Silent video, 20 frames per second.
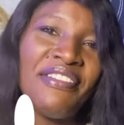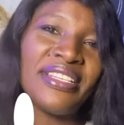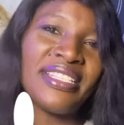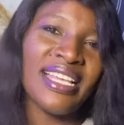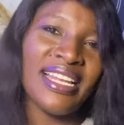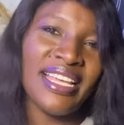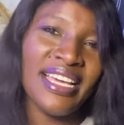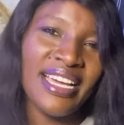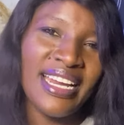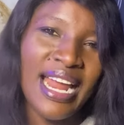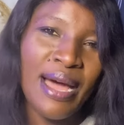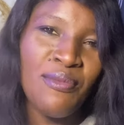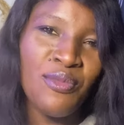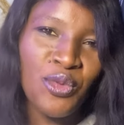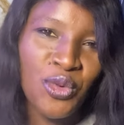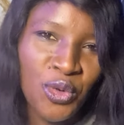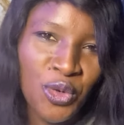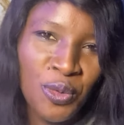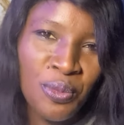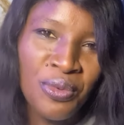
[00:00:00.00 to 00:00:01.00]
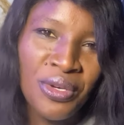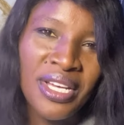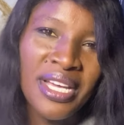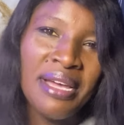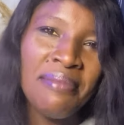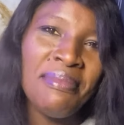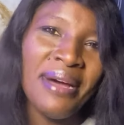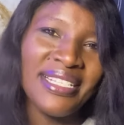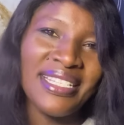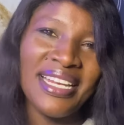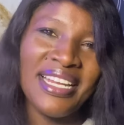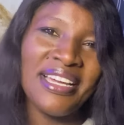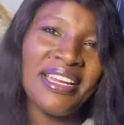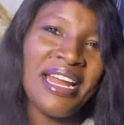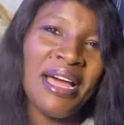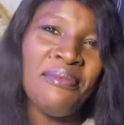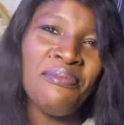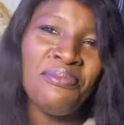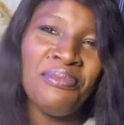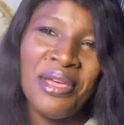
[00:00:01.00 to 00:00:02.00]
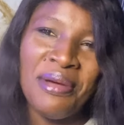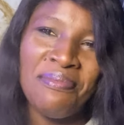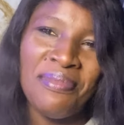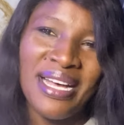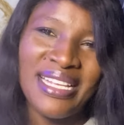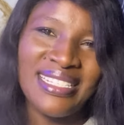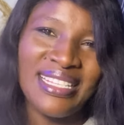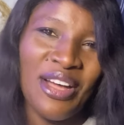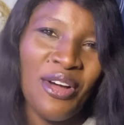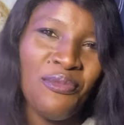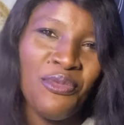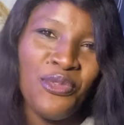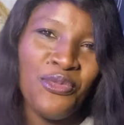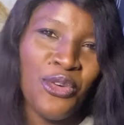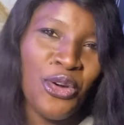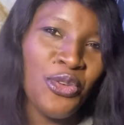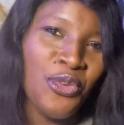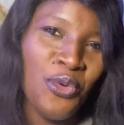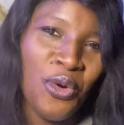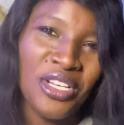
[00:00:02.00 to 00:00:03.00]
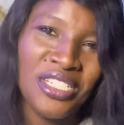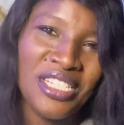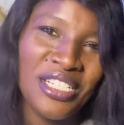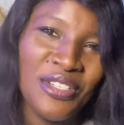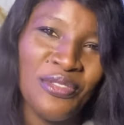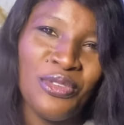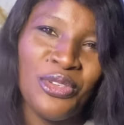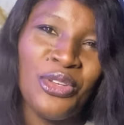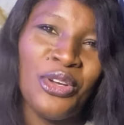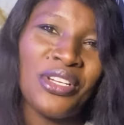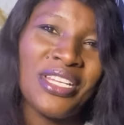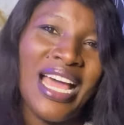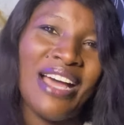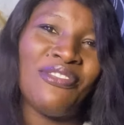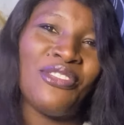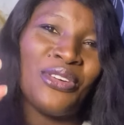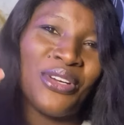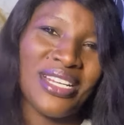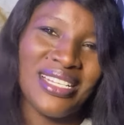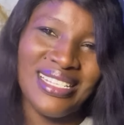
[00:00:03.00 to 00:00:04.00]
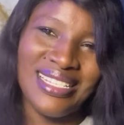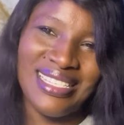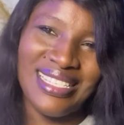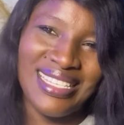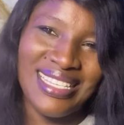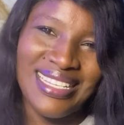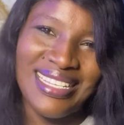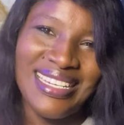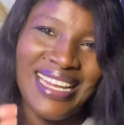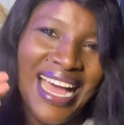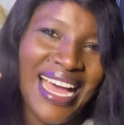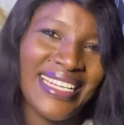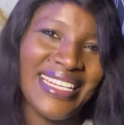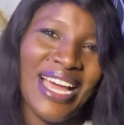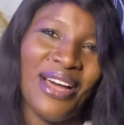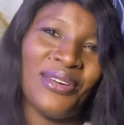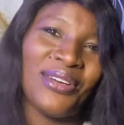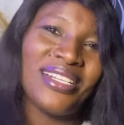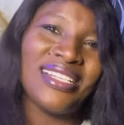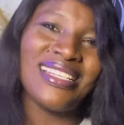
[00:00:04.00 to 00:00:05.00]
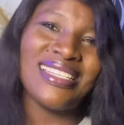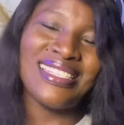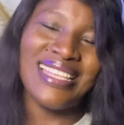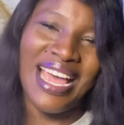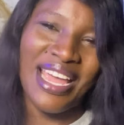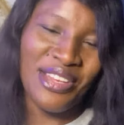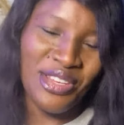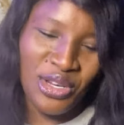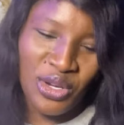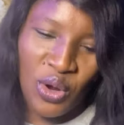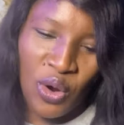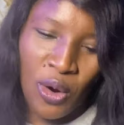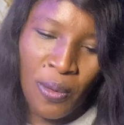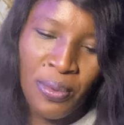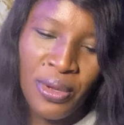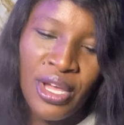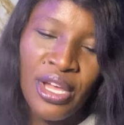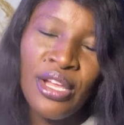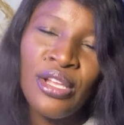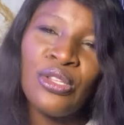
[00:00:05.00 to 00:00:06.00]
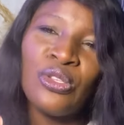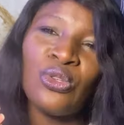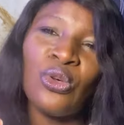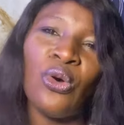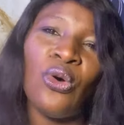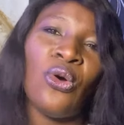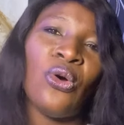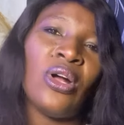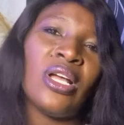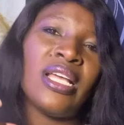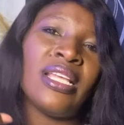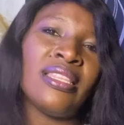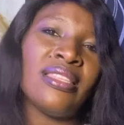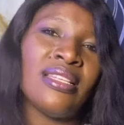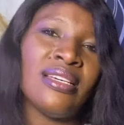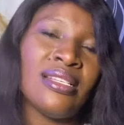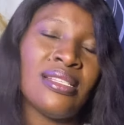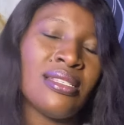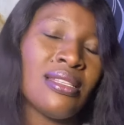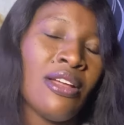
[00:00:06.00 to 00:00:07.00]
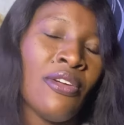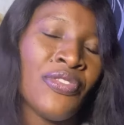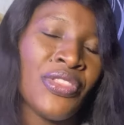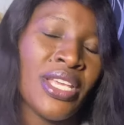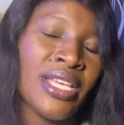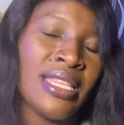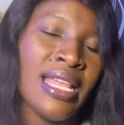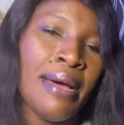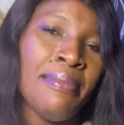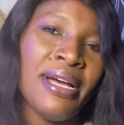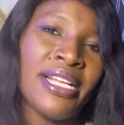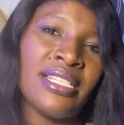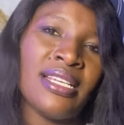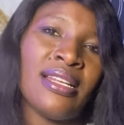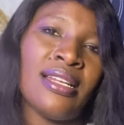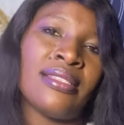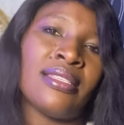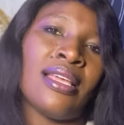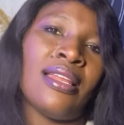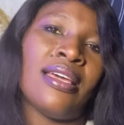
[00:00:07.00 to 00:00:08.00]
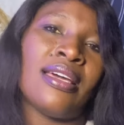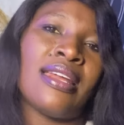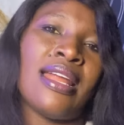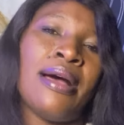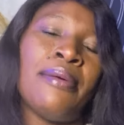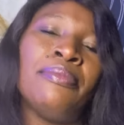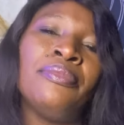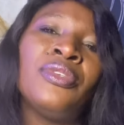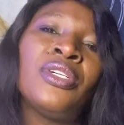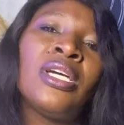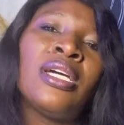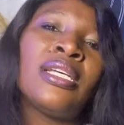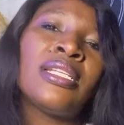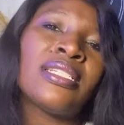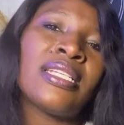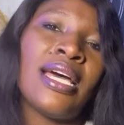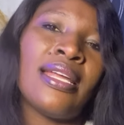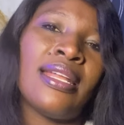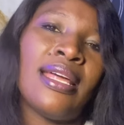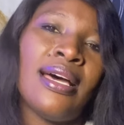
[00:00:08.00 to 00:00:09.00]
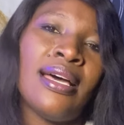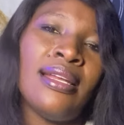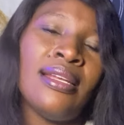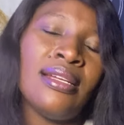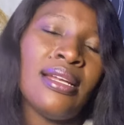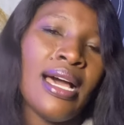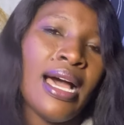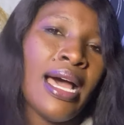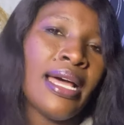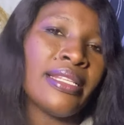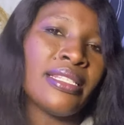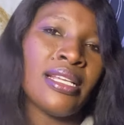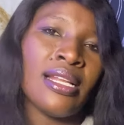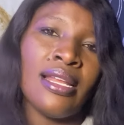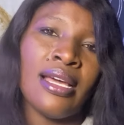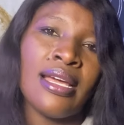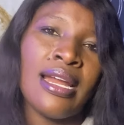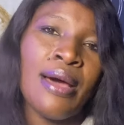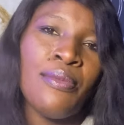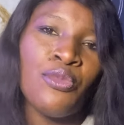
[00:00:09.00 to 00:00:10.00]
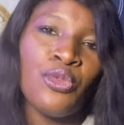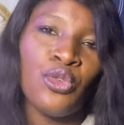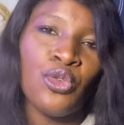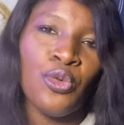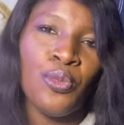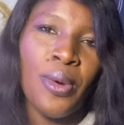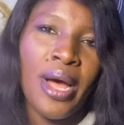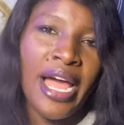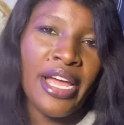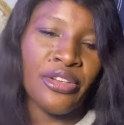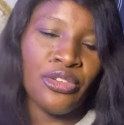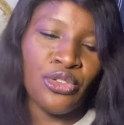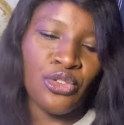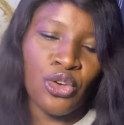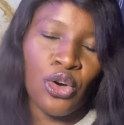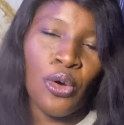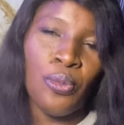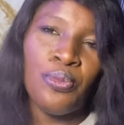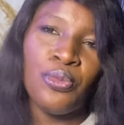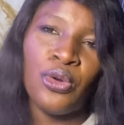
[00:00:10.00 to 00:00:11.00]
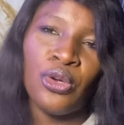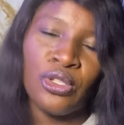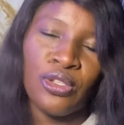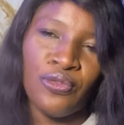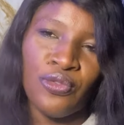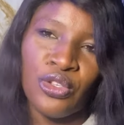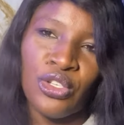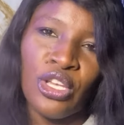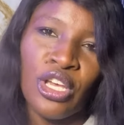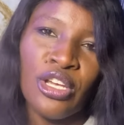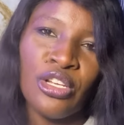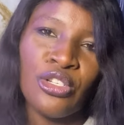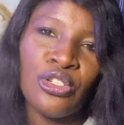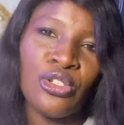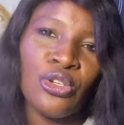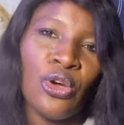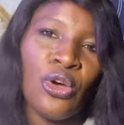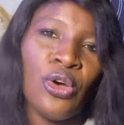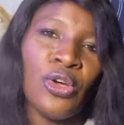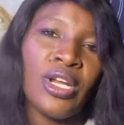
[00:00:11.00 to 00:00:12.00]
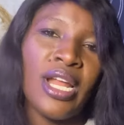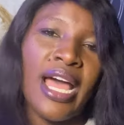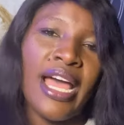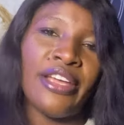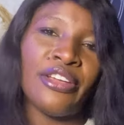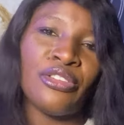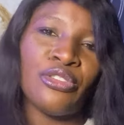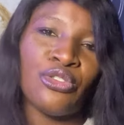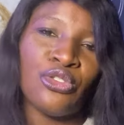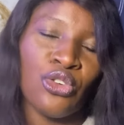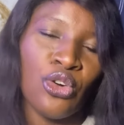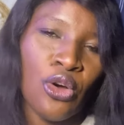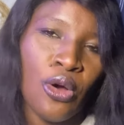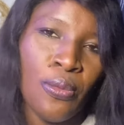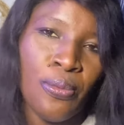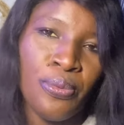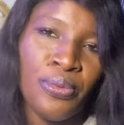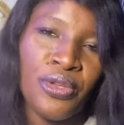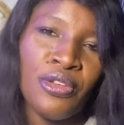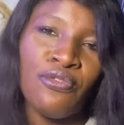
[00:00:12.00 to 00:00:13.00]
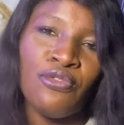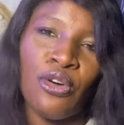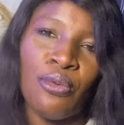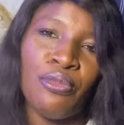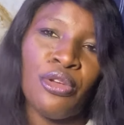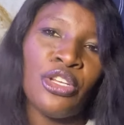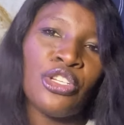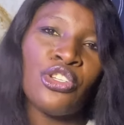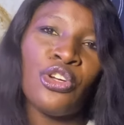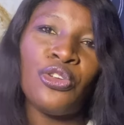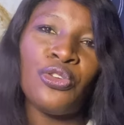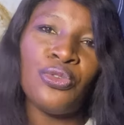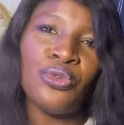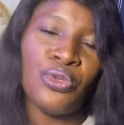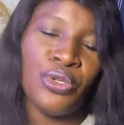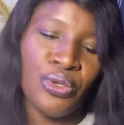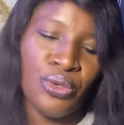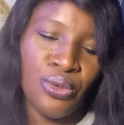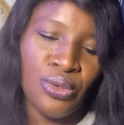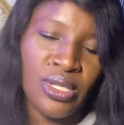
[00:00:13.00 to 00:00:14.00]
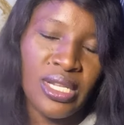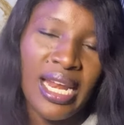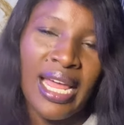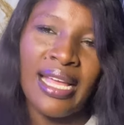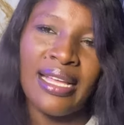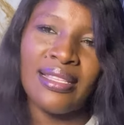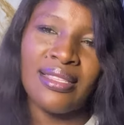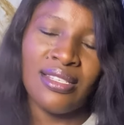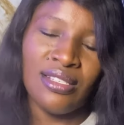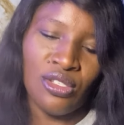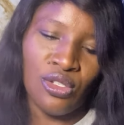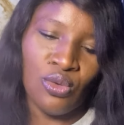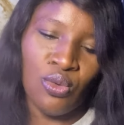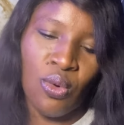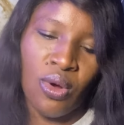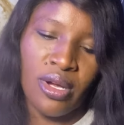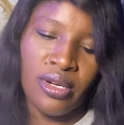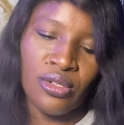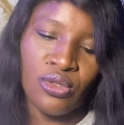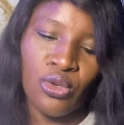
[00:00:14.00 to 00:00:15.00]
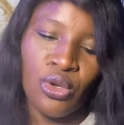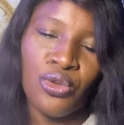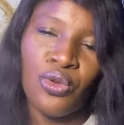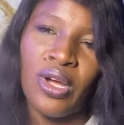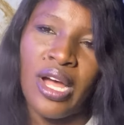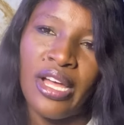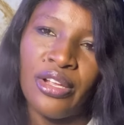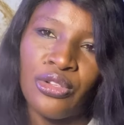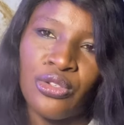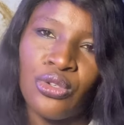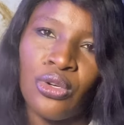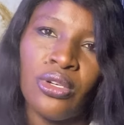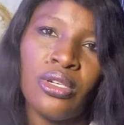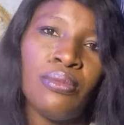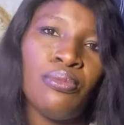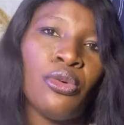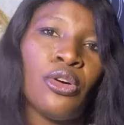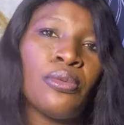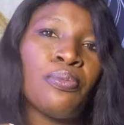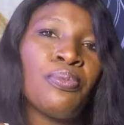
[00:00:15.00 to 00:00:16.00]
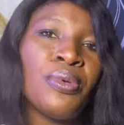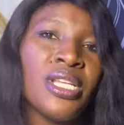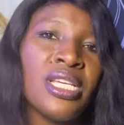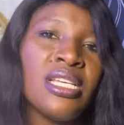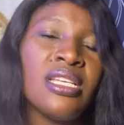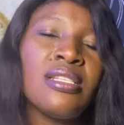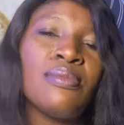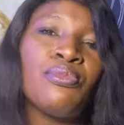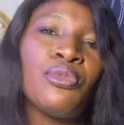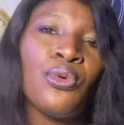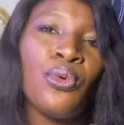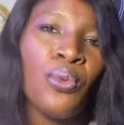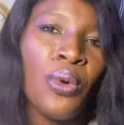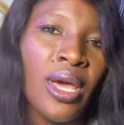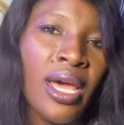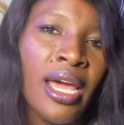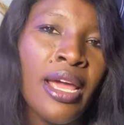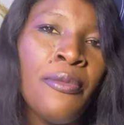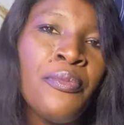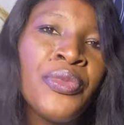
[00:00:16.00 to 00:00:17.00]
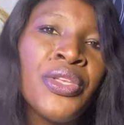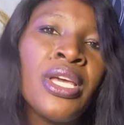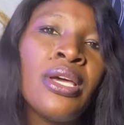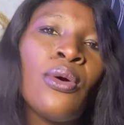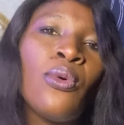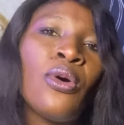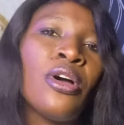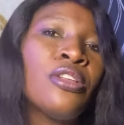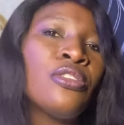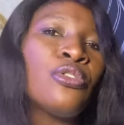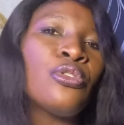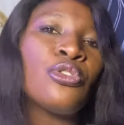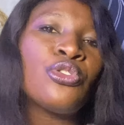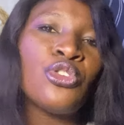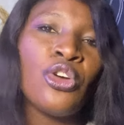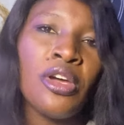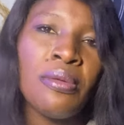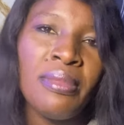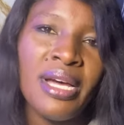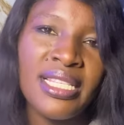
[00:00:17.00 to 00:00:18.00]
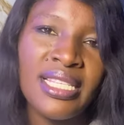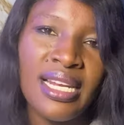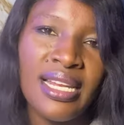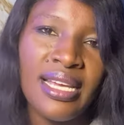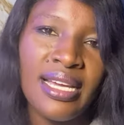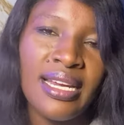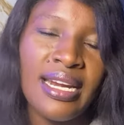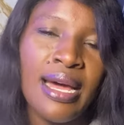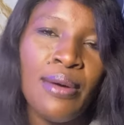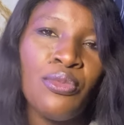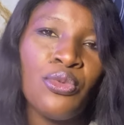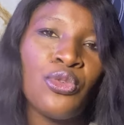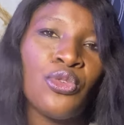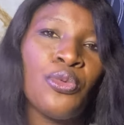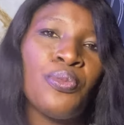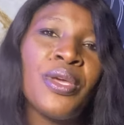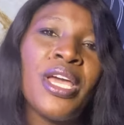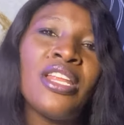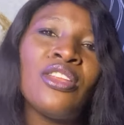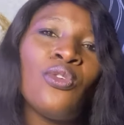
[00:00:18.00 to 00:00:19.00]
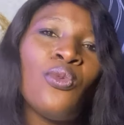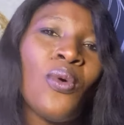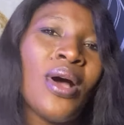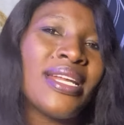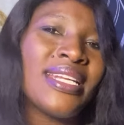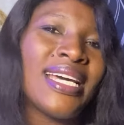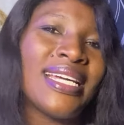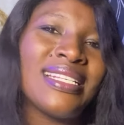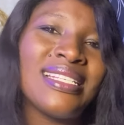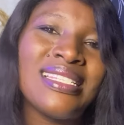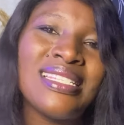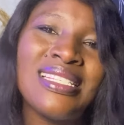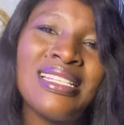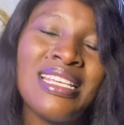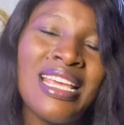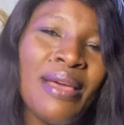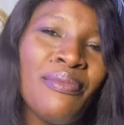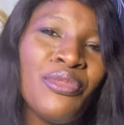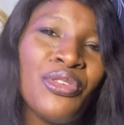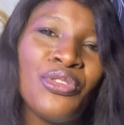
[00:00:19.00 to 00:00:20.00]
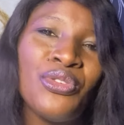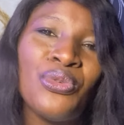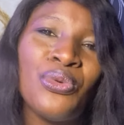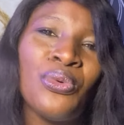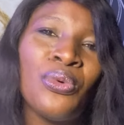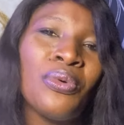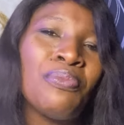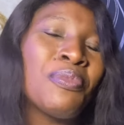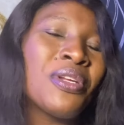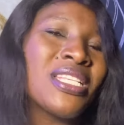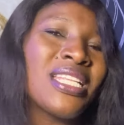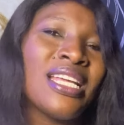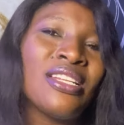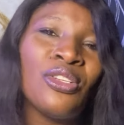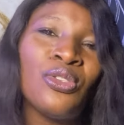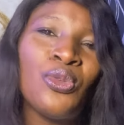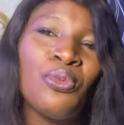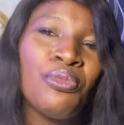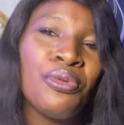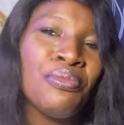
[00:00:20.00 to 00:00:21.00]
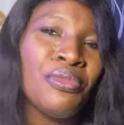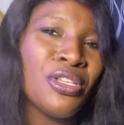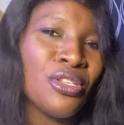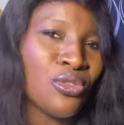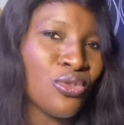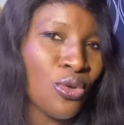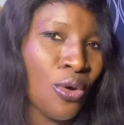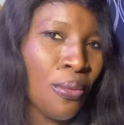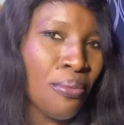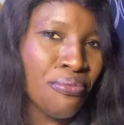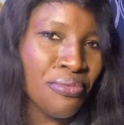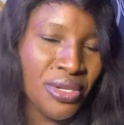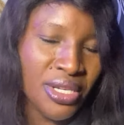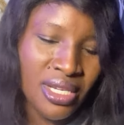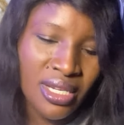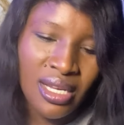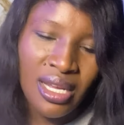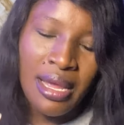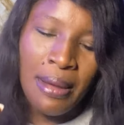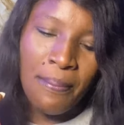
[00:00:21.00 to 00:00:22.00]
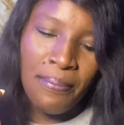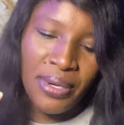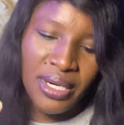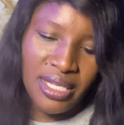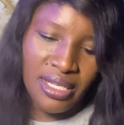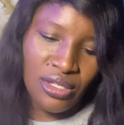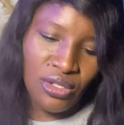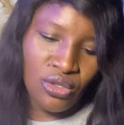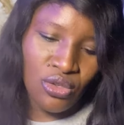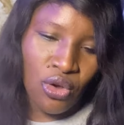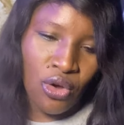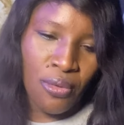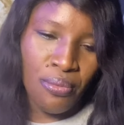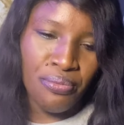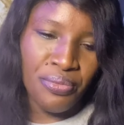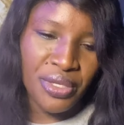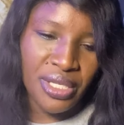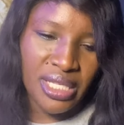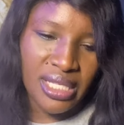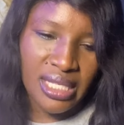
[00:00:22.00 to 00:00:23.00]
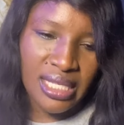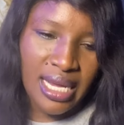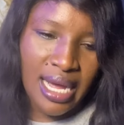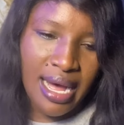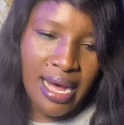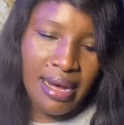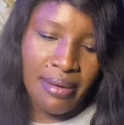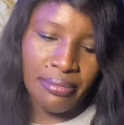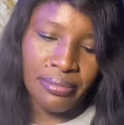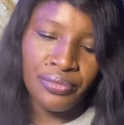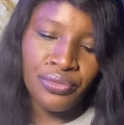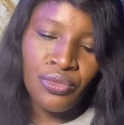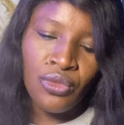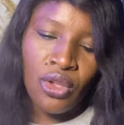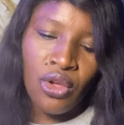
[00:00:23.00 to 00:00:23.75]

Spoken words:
Telegram group. My Telegram members now, before you watch this video, they have already seen and they are already signing up. So in my Telegram channel and Telegram group, I drop notification, I drop information news like this one, so you can join. But please beware, once you join my Telegram group, anyone that is DMing you pretending to be me is not me. Please don't be scammed.